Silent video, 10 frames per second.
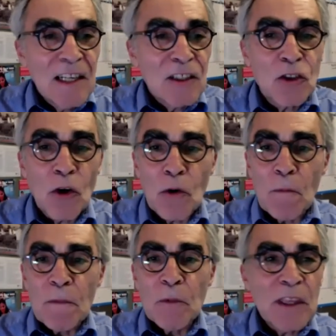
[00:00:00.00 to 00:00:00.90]

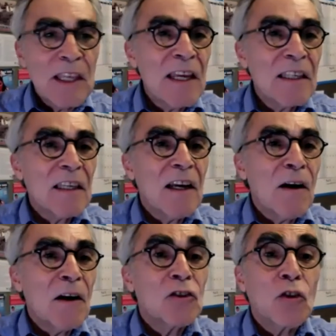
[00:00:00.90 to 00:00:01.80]
So with that,
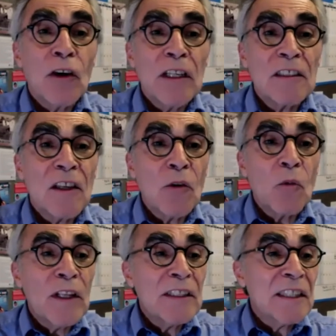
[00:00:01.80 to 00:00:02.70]
join us on
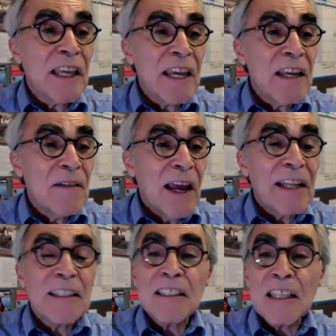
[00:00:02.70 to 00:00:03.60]
Wednesday
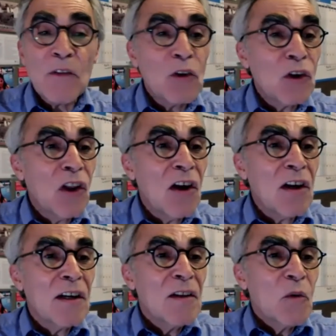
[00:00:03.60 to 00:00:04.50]
at 7 o'clock